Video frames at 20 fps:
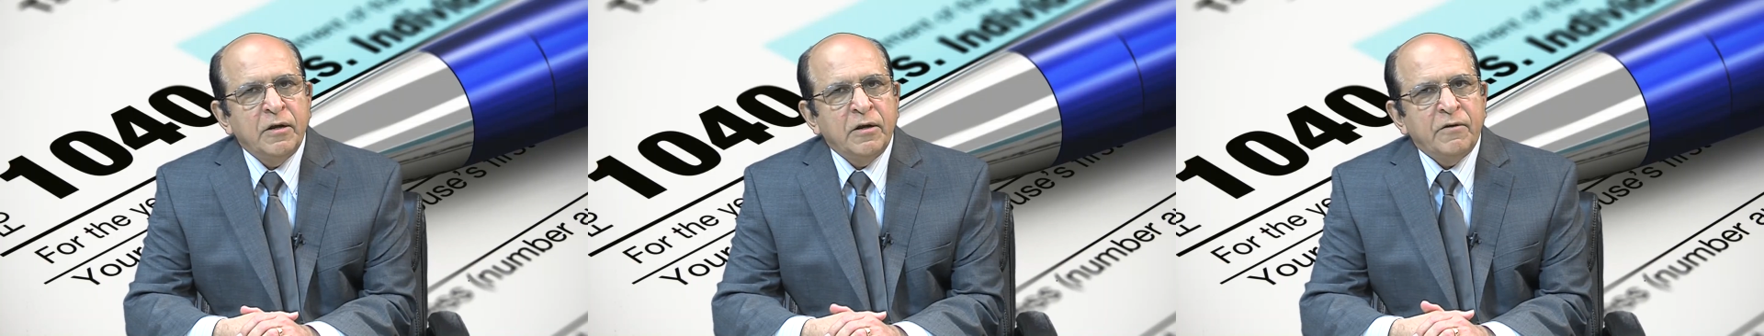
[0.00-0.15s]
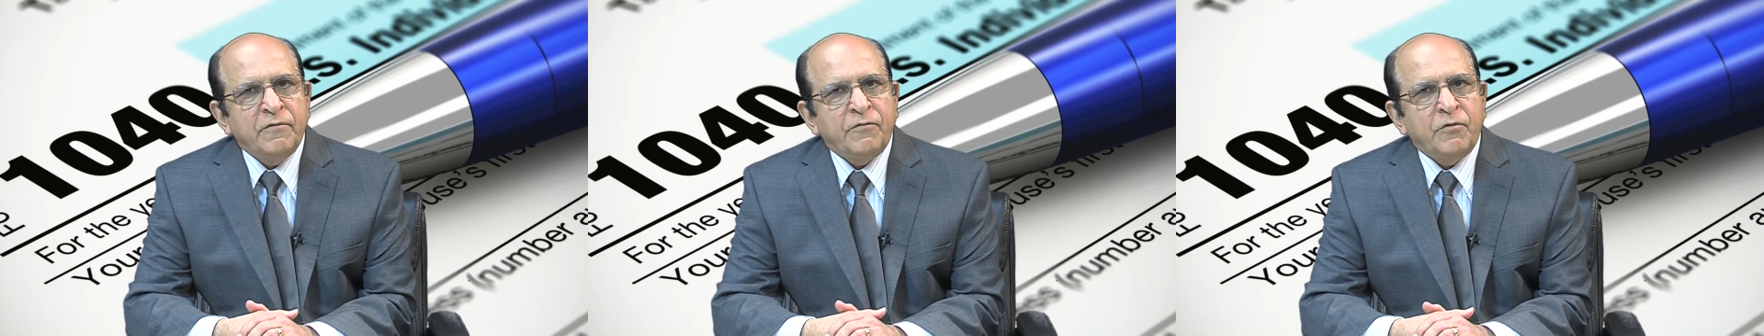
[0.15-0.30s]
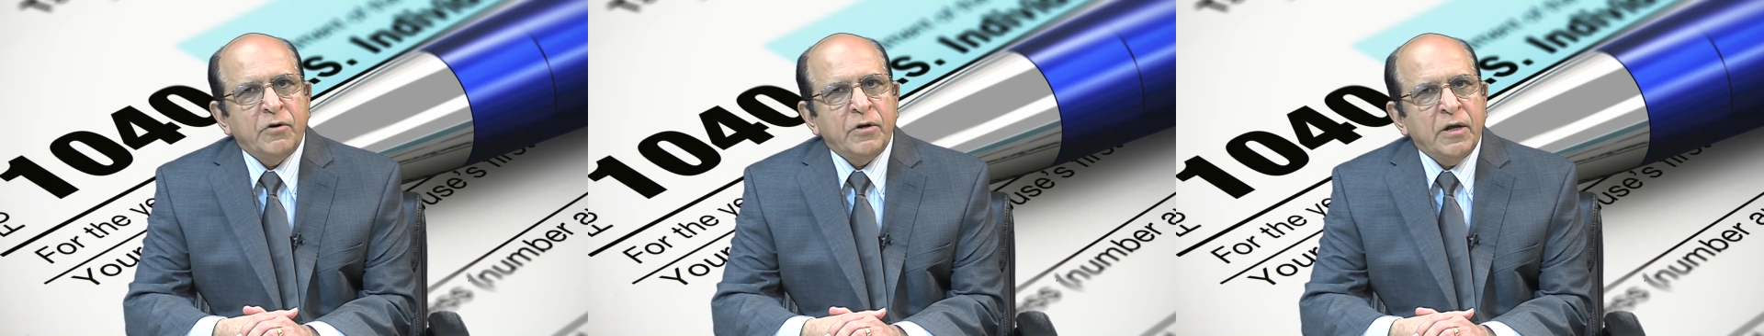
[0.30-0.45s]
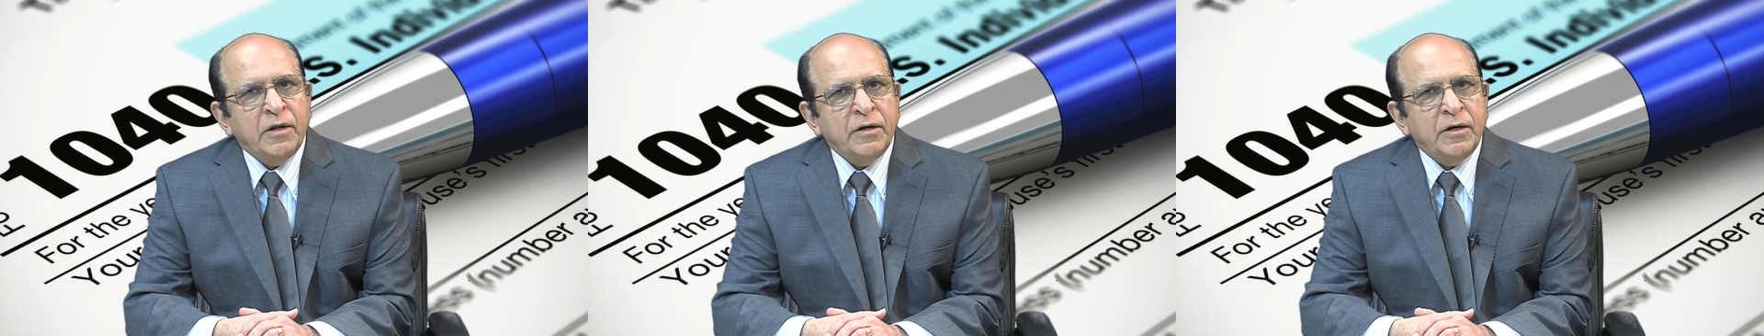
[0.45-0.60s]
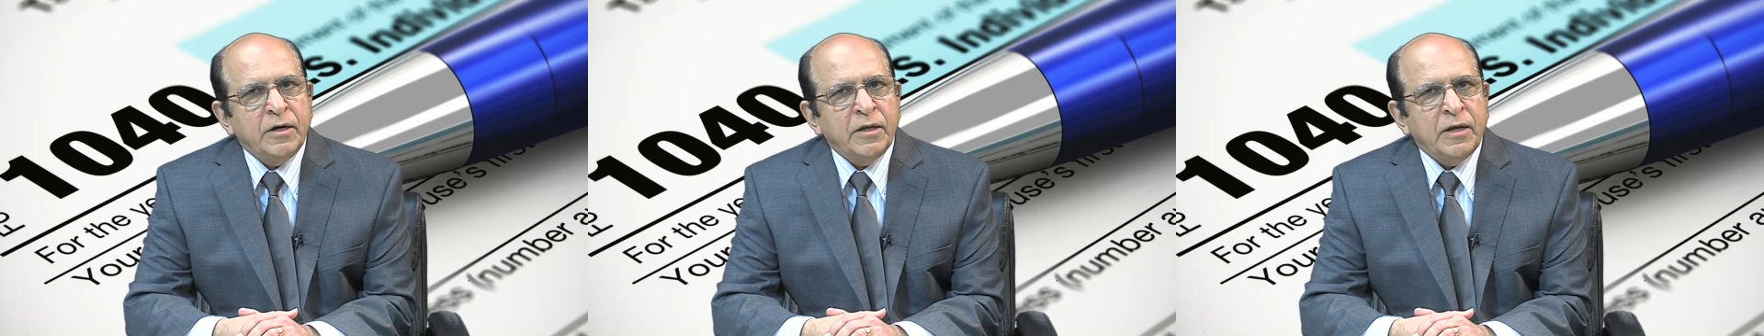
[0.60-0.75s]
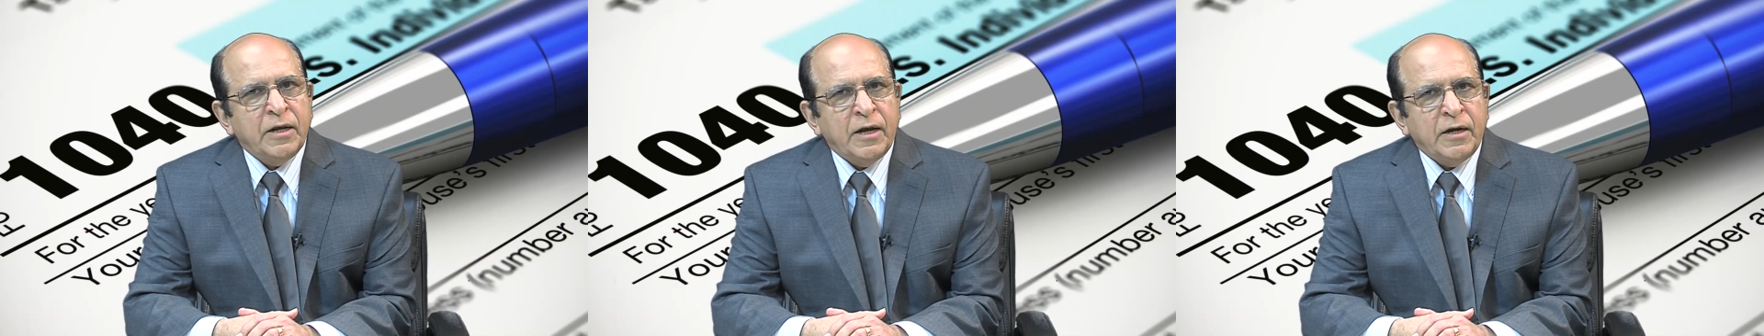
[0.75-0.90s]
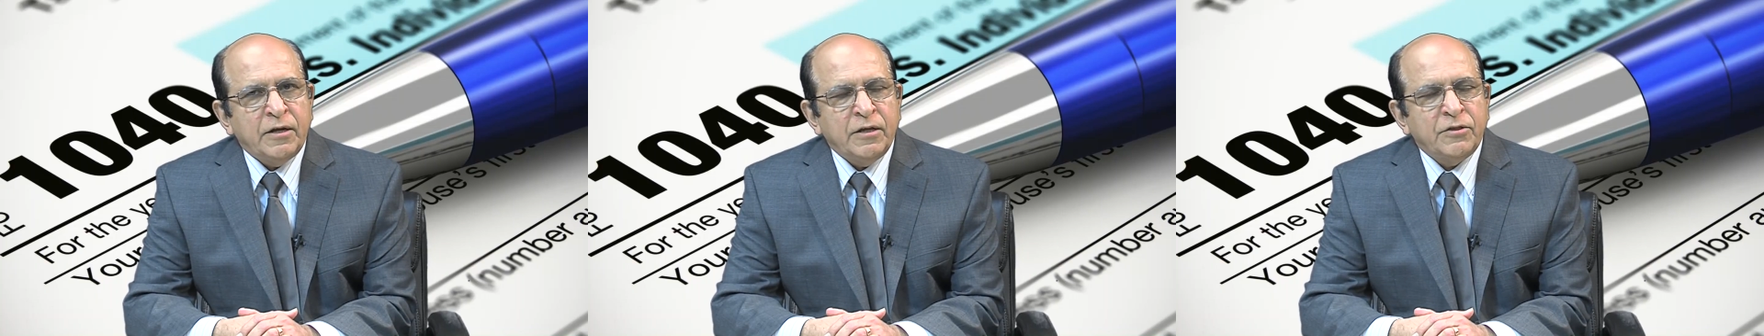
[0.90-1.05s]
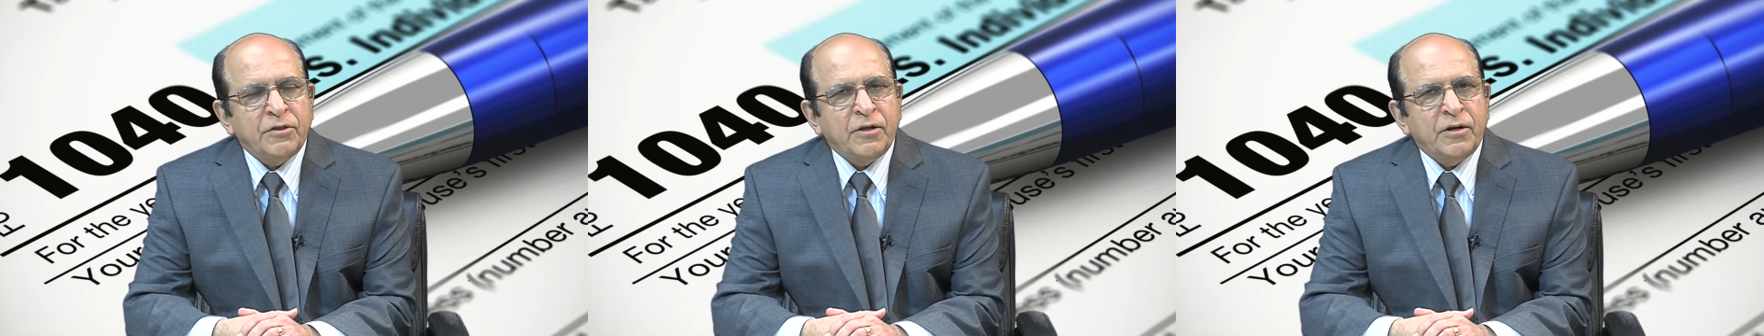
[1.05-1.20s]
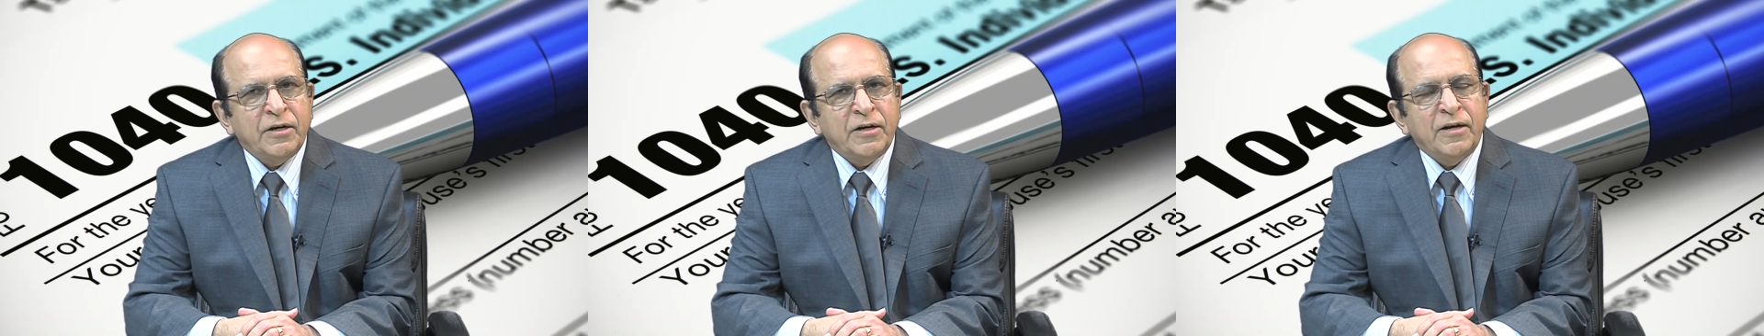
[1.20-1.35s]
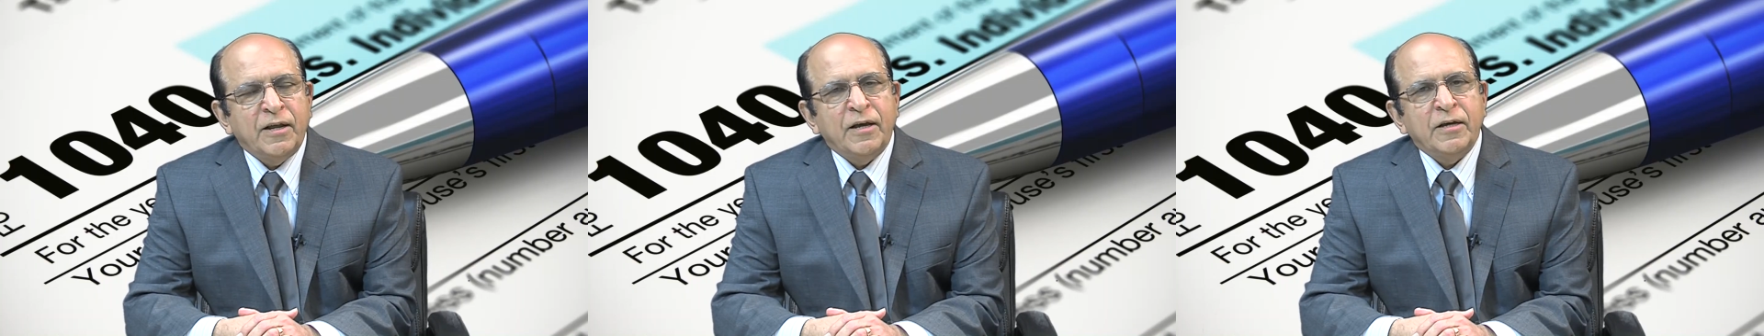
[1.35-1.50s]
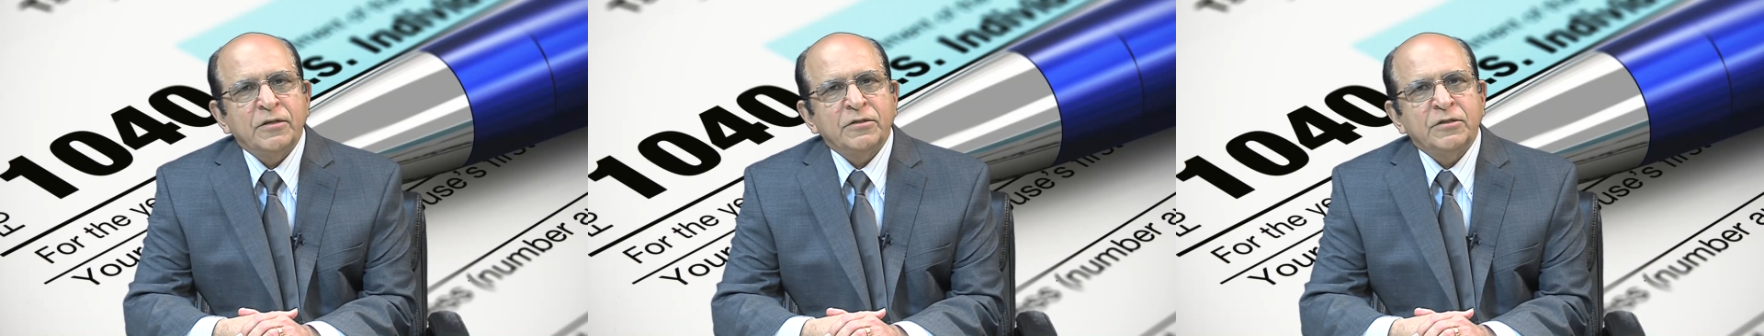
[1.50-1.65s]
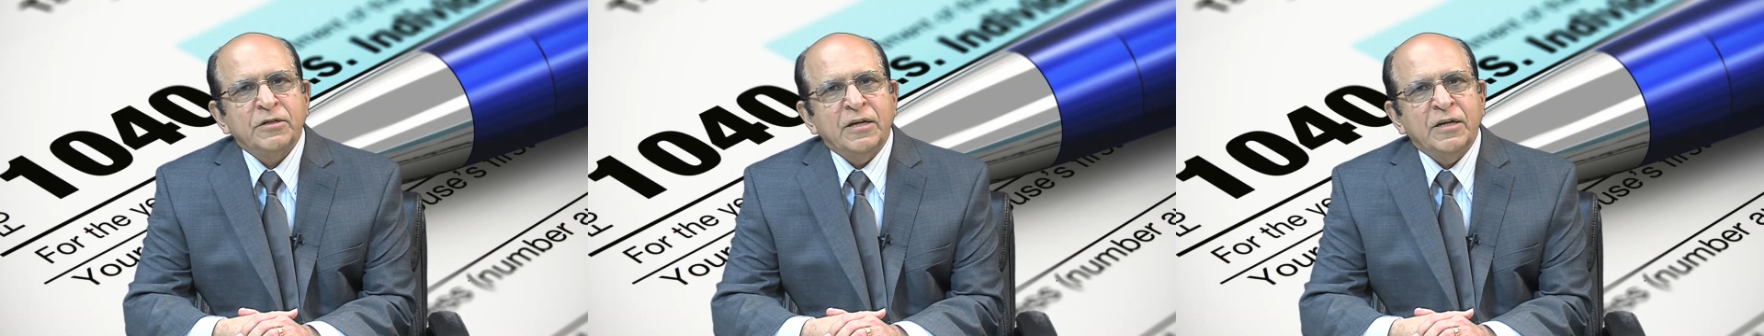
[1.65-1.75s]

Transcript: for 183 days